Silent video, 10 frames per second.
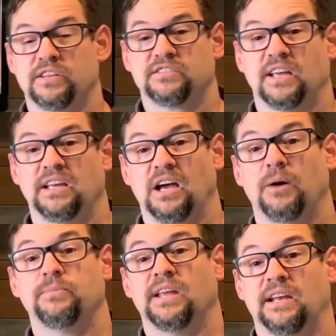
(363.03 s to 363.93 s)
can stay
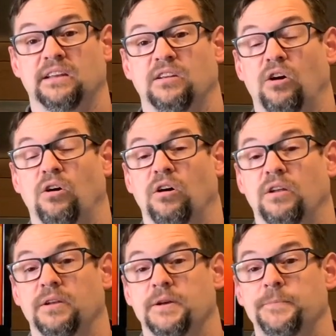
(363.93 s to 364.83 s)
updated
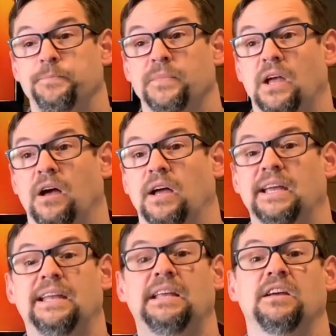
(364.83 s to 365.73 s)
on
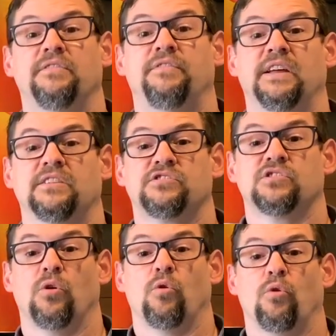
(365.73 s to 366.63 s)
any events
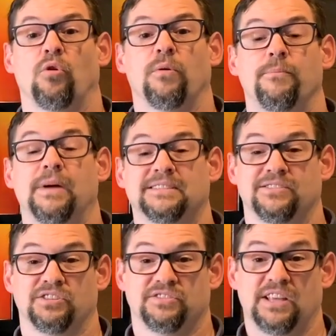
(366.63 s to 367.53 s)
or
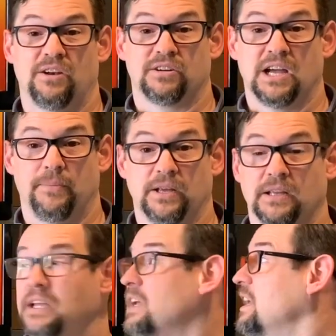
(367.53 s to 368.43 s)
messages that are coming.
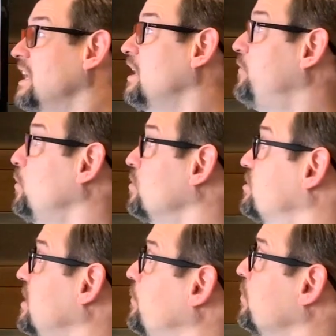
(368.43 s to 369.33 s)
If you will
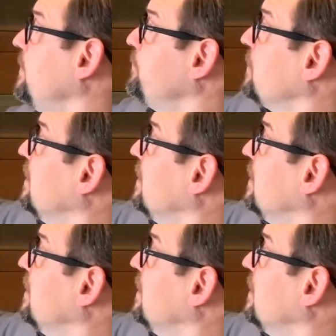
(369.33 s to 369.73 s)
simply